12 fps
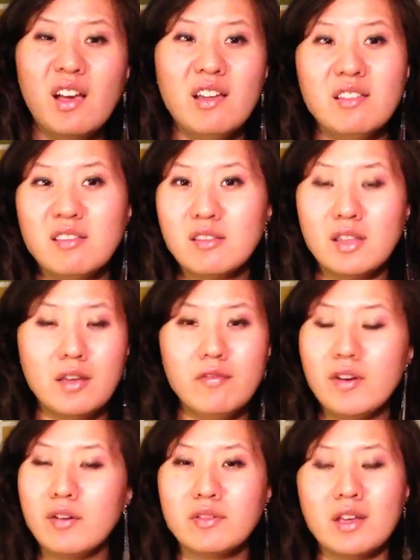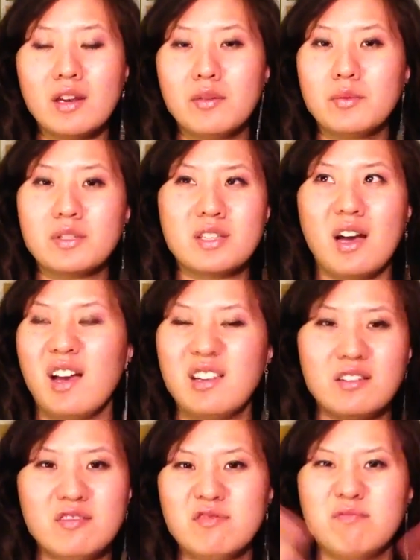And they felt that it was kind
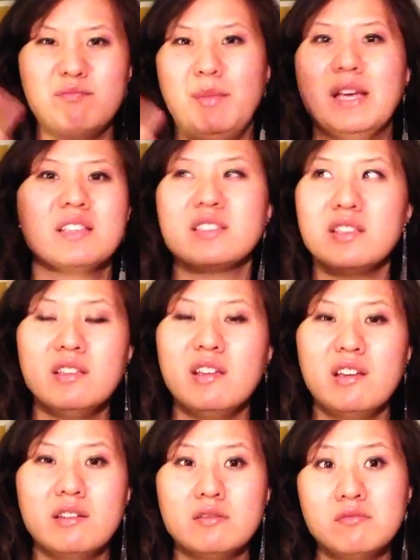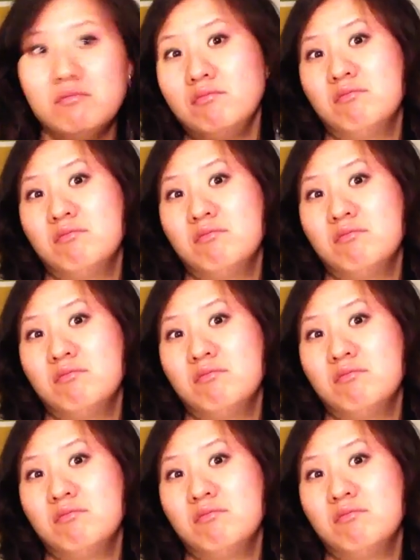of messy and